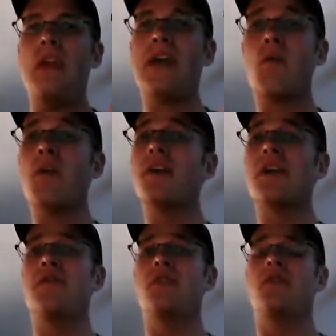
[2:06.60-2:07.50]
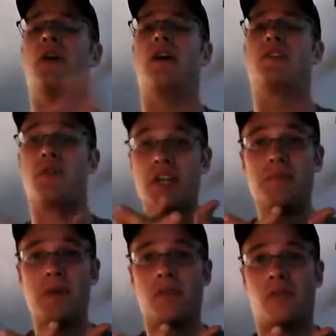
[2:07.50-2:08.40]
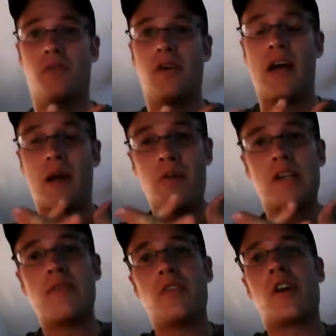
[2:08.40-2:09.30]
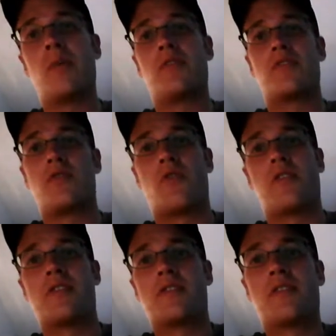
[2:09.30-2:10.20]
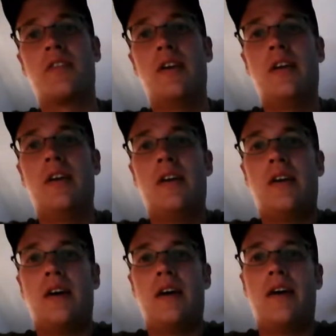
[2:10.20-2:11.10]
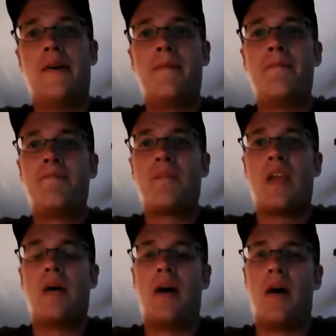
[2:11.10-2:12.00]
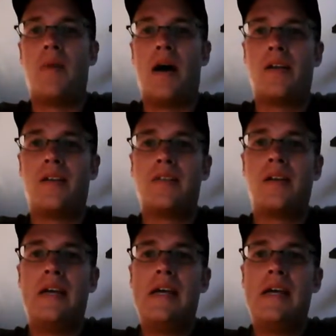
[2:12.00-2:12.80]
And I want to give you, so it is biblical, and I want to give you a couple of stories about it.